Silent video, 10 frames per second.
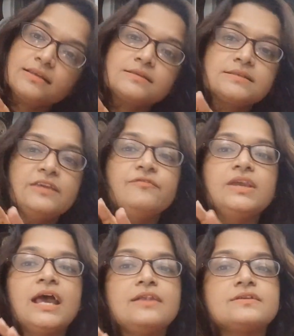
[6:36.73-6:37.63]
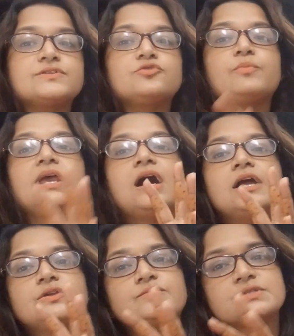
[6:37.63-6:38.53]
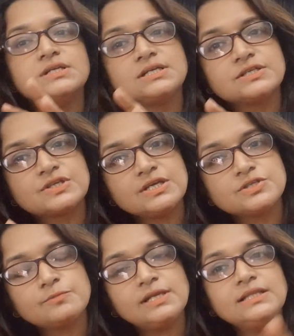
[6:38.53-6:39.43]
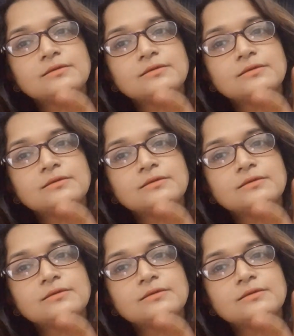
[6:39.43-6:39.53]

the CV and resume are used interchangeably.